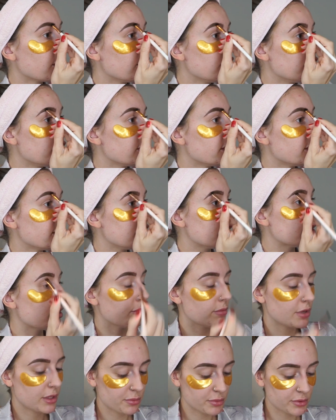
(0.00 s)
You just see
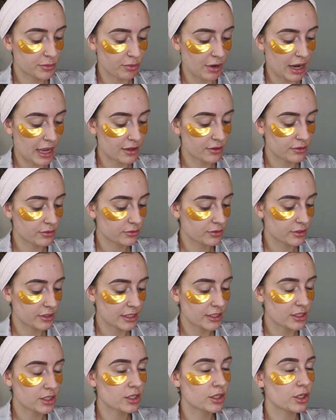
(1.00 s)
some people's browns,
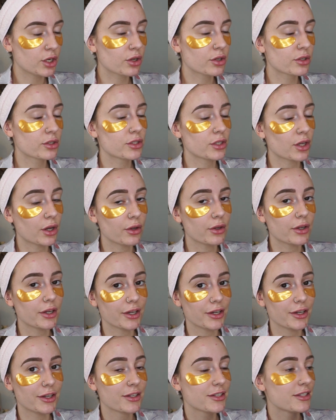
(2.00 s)
they just look so
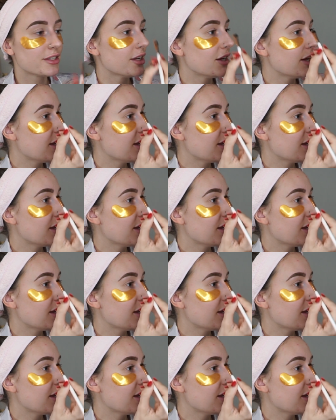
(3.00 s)
good.